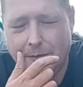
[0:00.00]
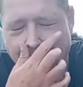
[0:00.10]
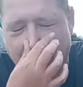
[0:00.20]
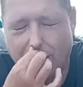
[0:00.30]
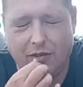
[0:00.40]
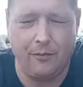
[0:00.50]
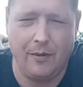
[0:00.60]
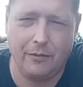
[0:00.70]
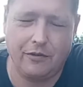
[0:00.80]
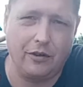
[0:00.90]
So remember
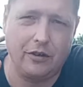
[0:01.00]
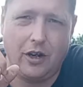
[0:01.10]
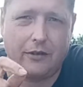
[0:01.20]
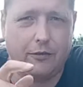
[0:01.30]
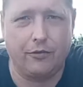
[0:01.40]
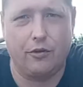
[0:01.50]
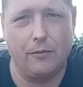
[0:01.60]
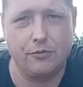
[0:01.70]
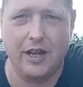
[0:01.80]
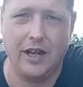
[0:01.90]
to like, subscribe,
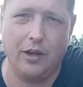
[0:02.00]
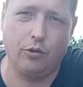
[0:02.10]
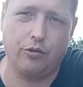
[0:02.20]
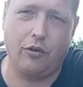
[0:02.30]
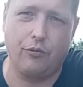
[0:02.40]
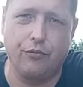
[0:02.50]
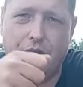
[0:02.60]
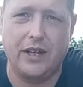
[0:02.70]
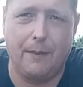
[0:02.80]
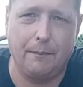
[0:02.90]
share, also ring
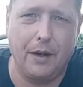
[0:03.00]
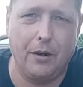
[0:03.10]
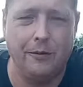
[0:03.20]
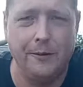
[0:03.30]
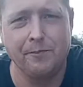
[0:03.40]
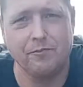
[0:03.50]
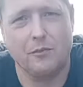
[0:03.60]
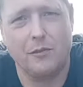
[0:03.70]
that bell. But